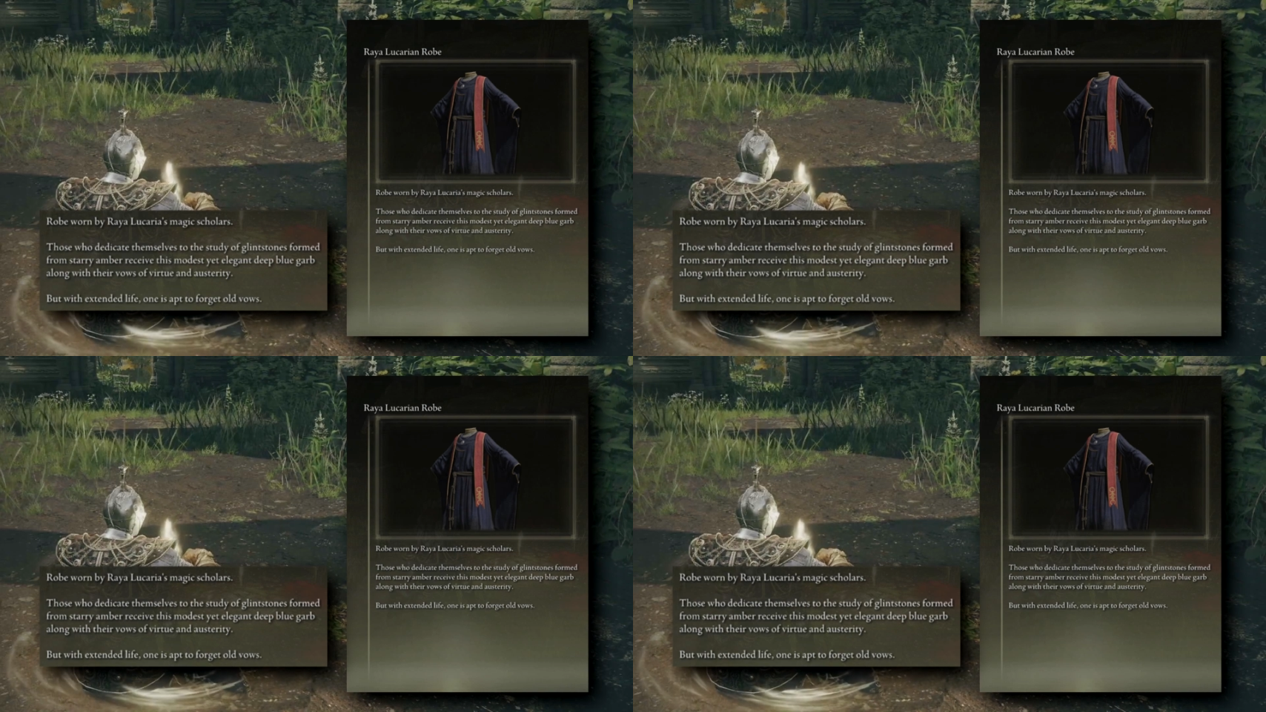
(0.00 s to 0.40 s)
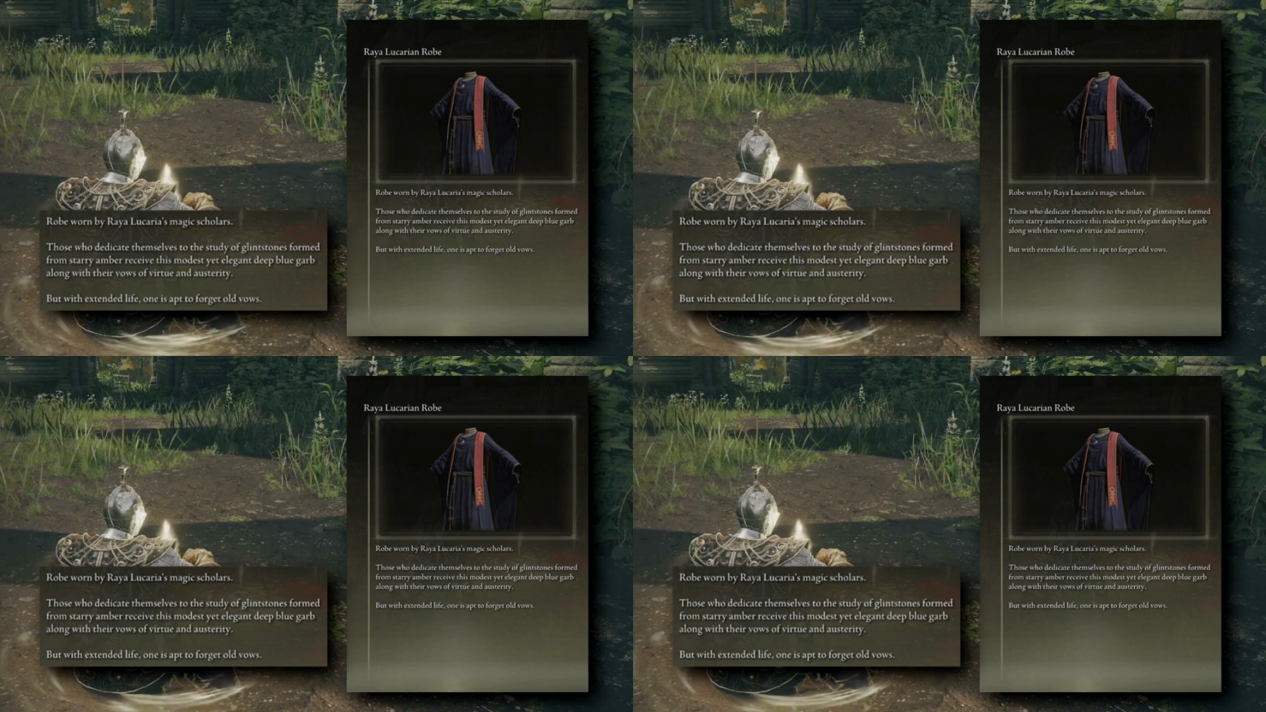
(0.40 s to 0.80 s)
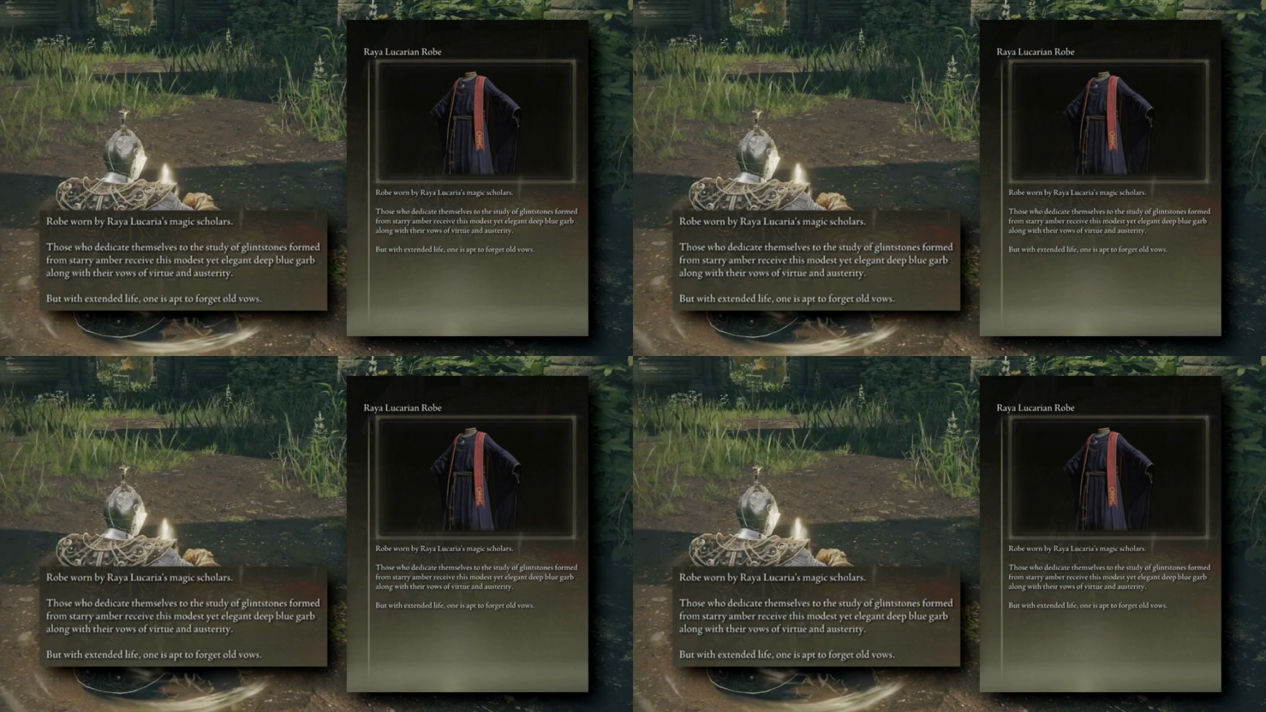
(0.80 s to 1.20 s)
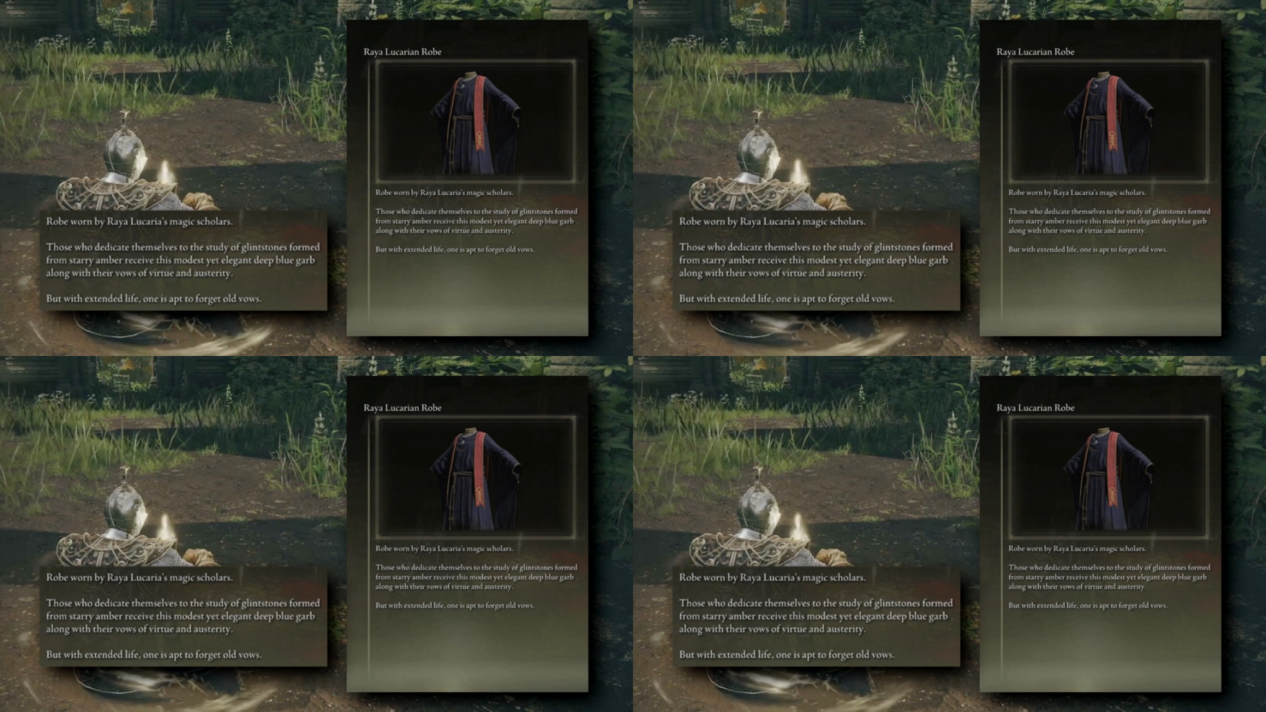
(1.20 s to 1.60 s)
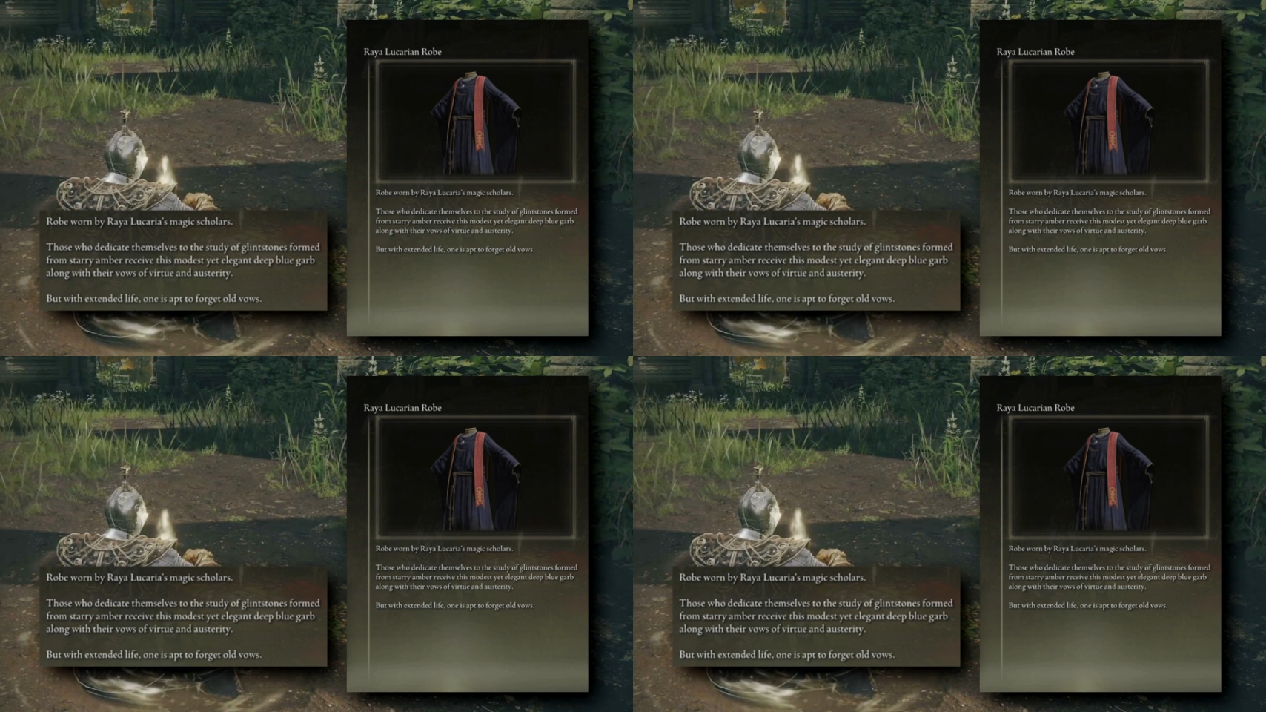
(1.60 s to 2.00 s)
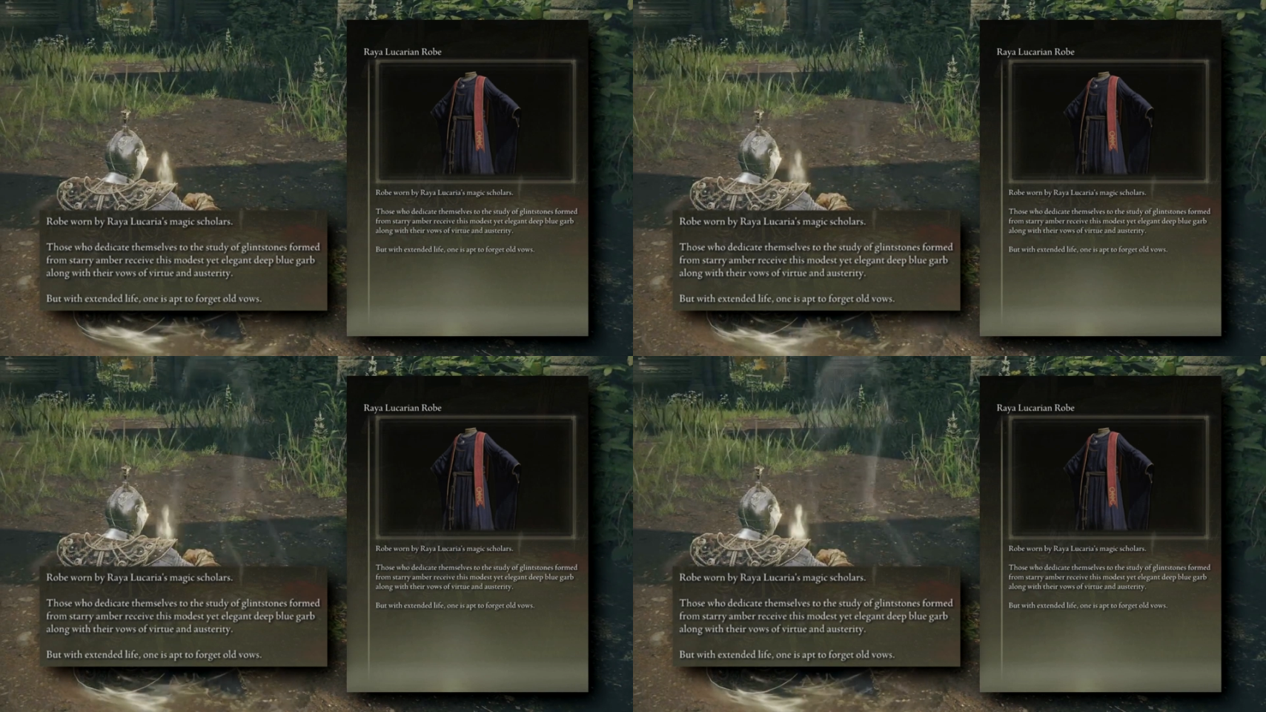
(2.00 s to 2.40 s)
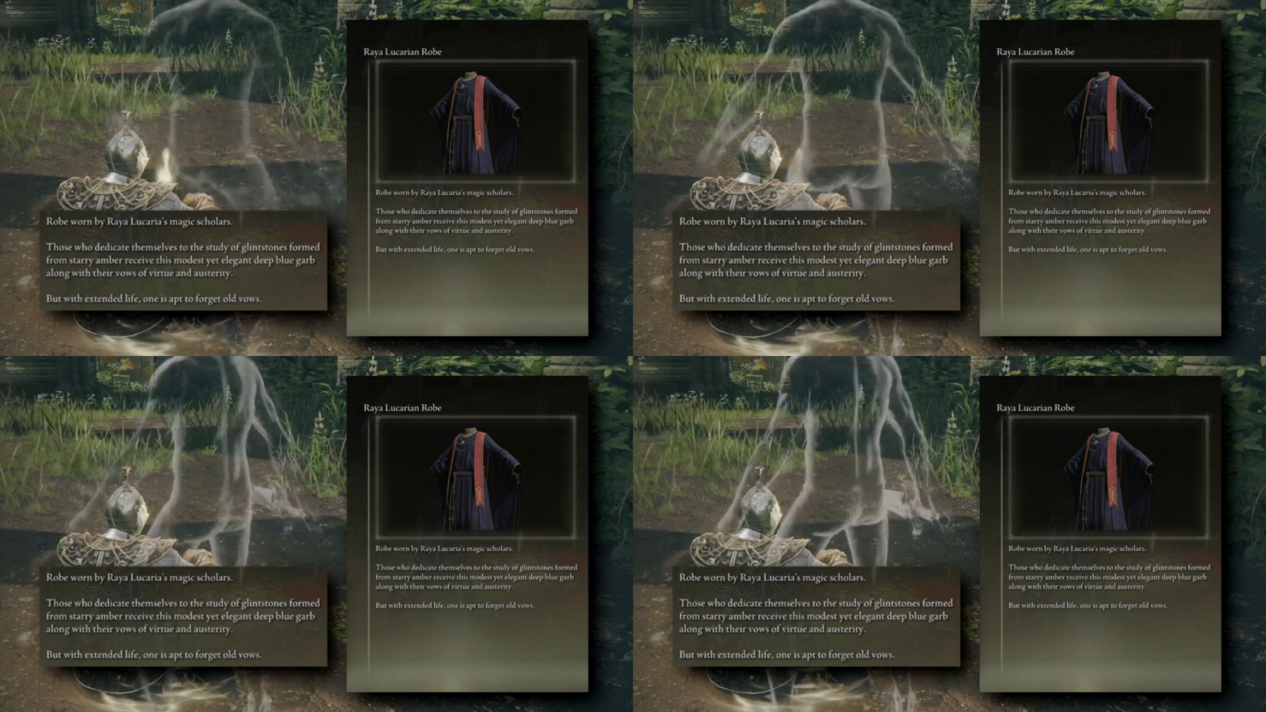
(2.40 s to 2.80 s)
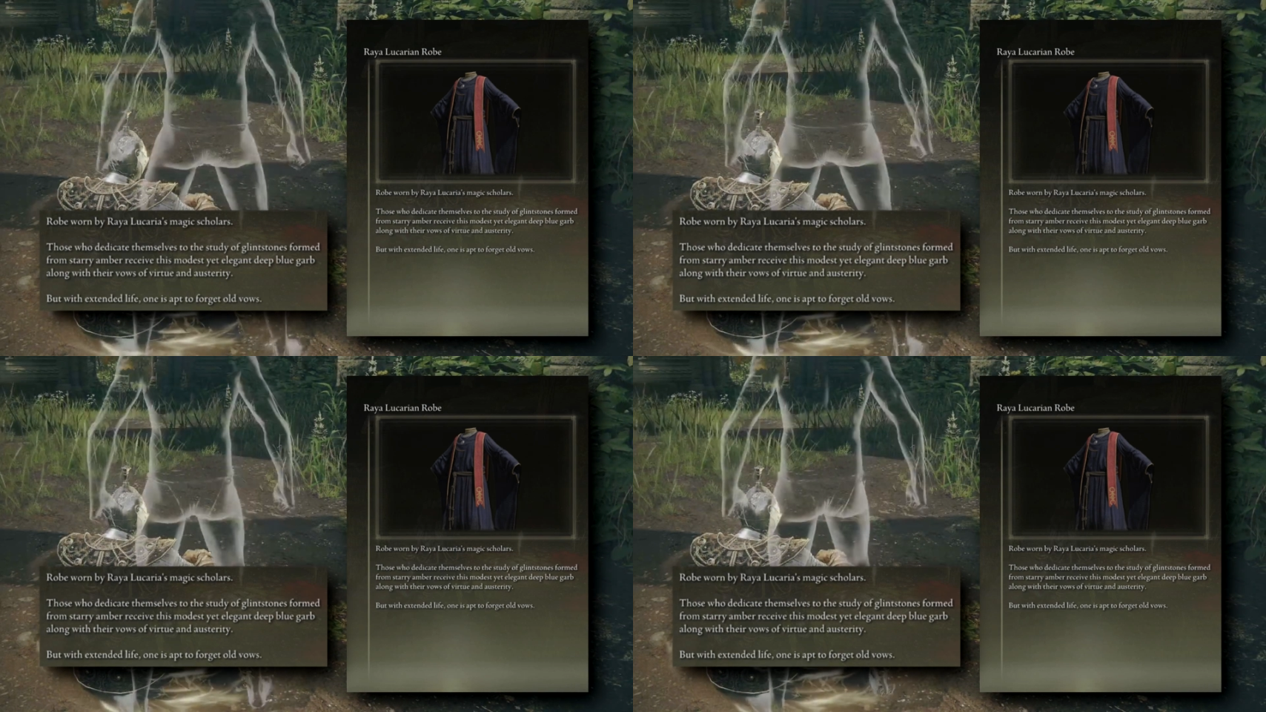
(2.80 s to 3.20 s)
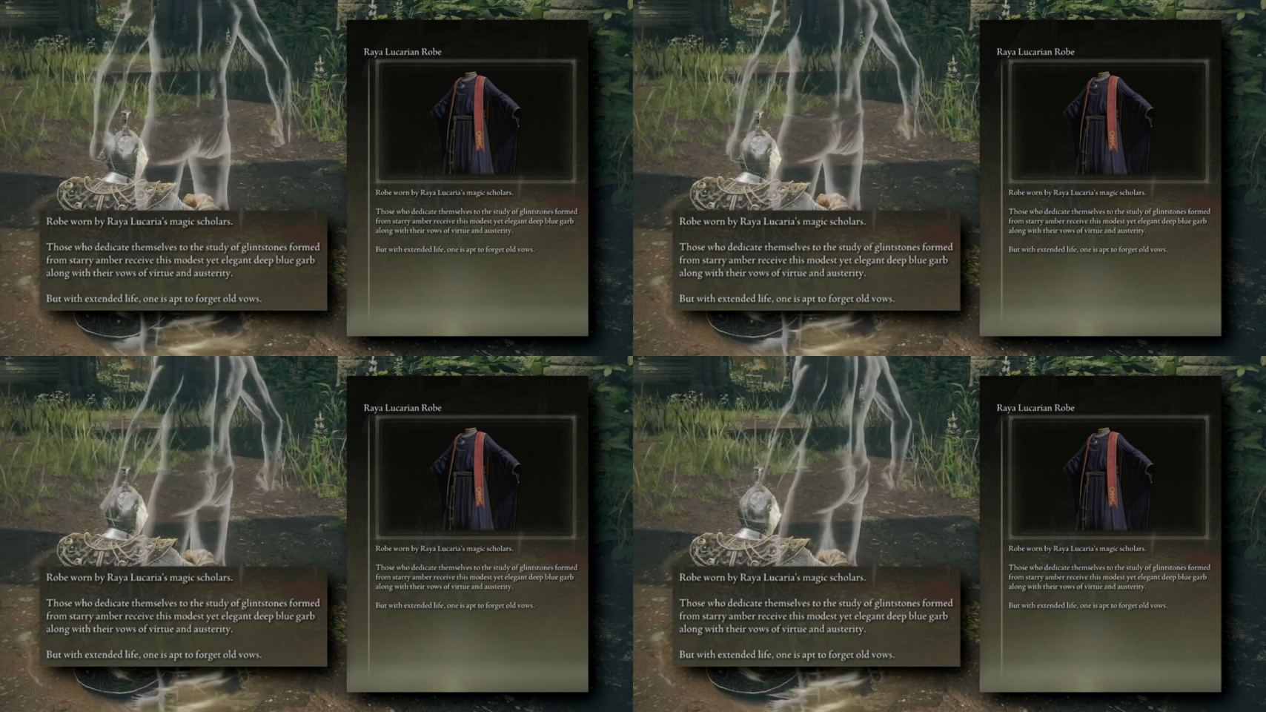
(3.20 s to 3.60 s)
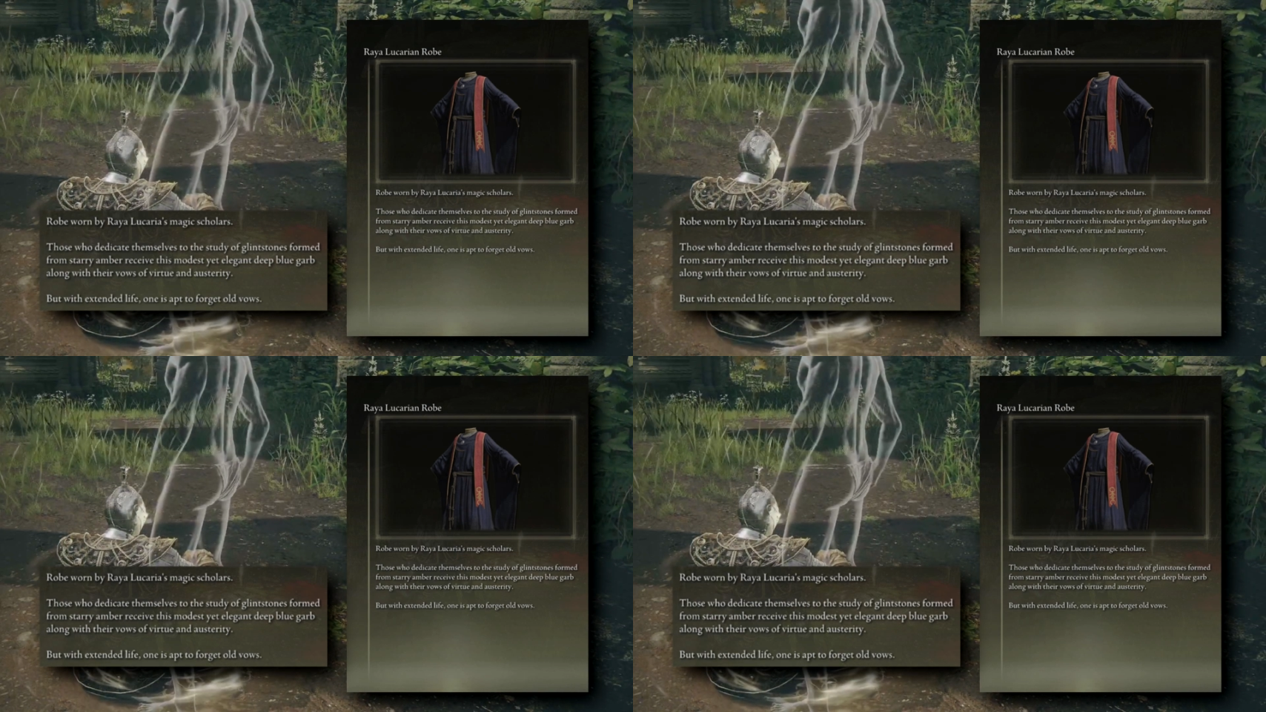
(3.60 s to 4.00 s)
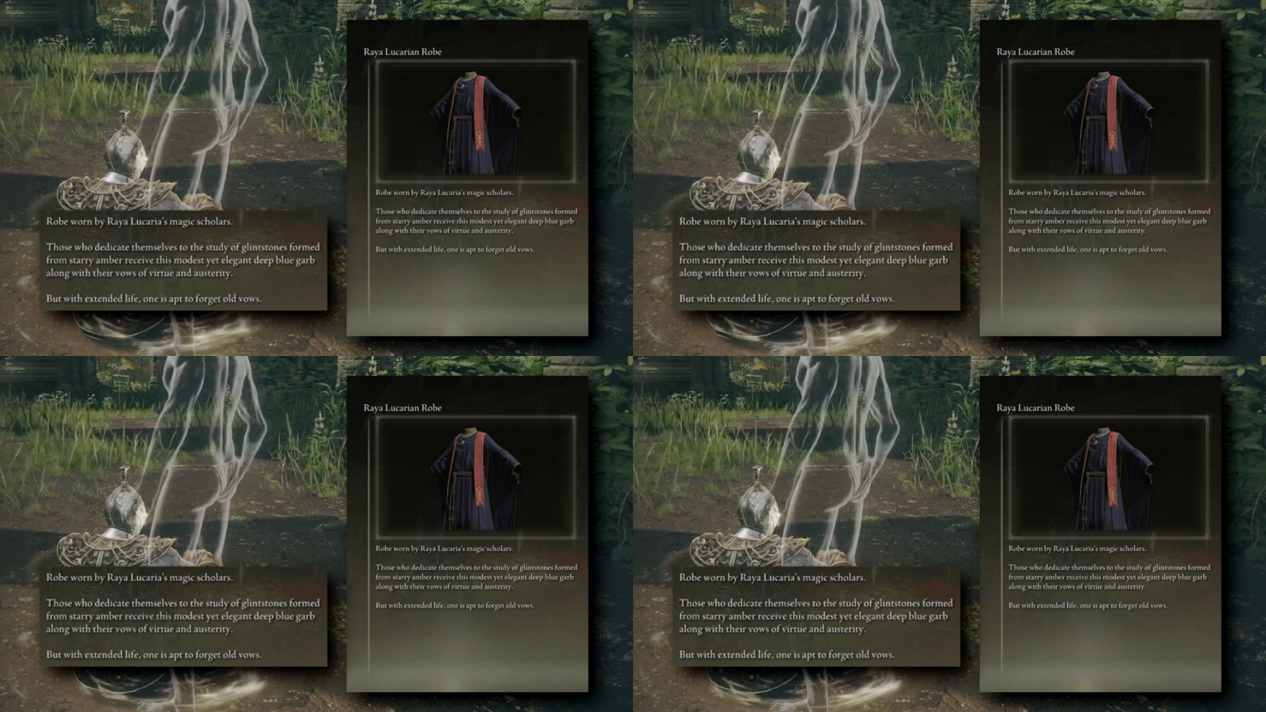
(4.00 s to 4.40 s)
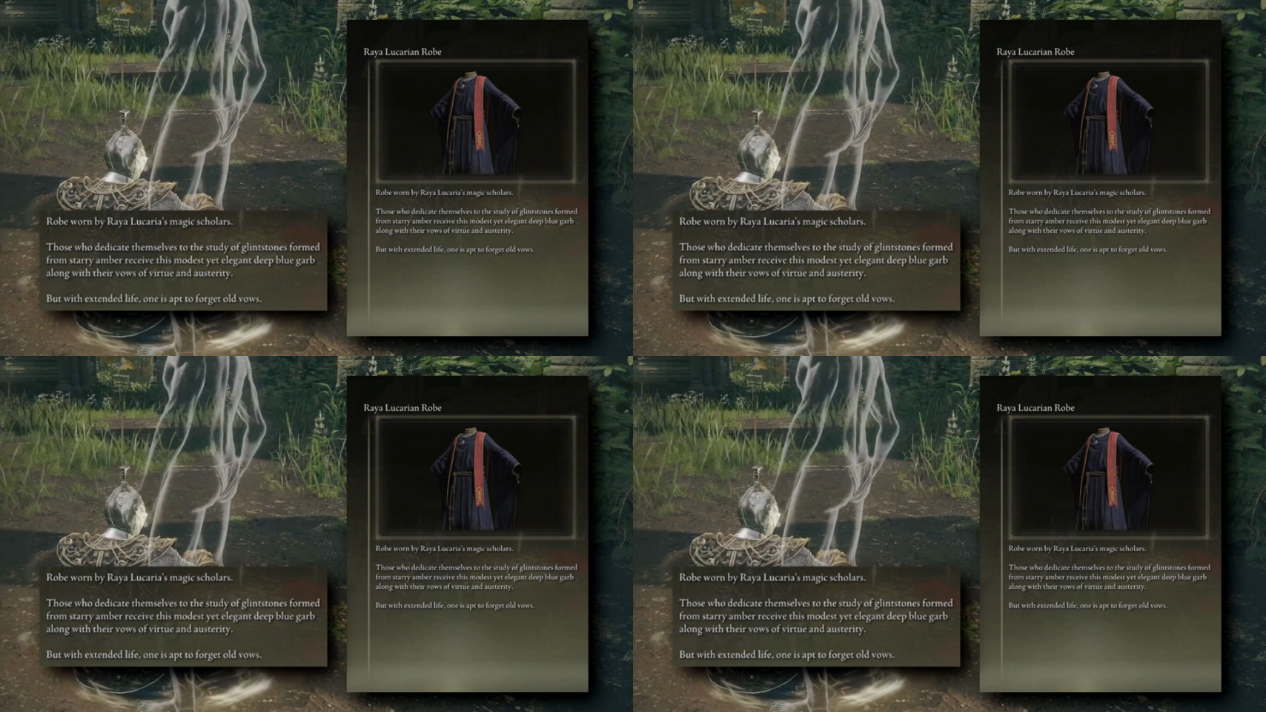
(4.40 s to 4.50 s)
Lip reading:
No face is visible, so there are no lips to read.